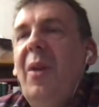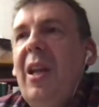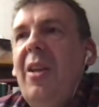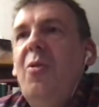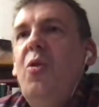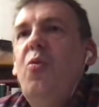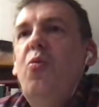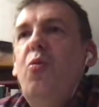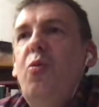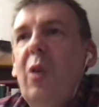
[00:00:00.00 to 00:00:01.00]
But he was
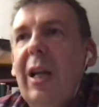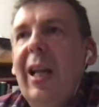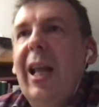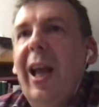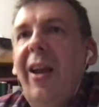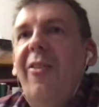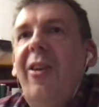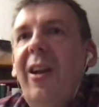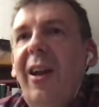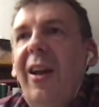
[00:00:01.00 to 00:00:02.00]
really
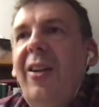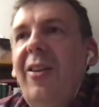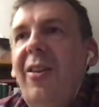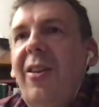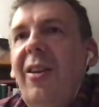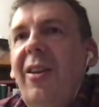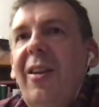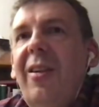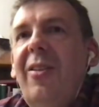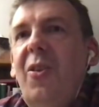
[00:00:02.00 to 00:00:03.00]
angry at the
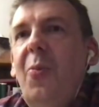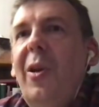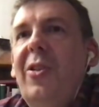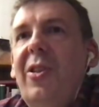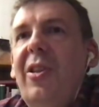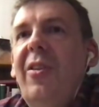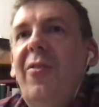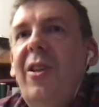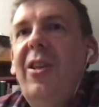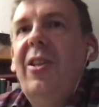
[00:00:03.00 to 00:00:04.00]
duplicity of
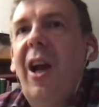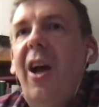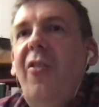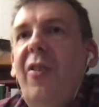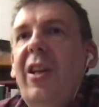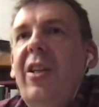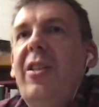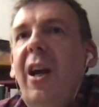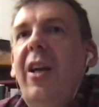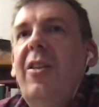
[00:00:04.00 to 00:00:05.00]
these hard-faced
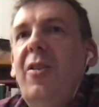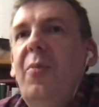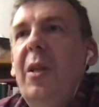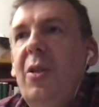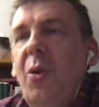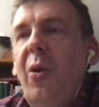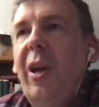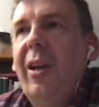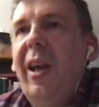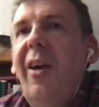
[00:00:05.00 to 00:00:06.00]
guys who've been talking
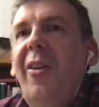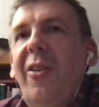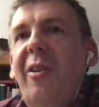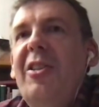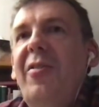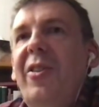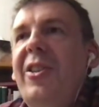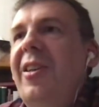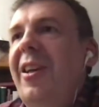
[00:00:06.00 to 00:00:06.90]
down at the rest of us,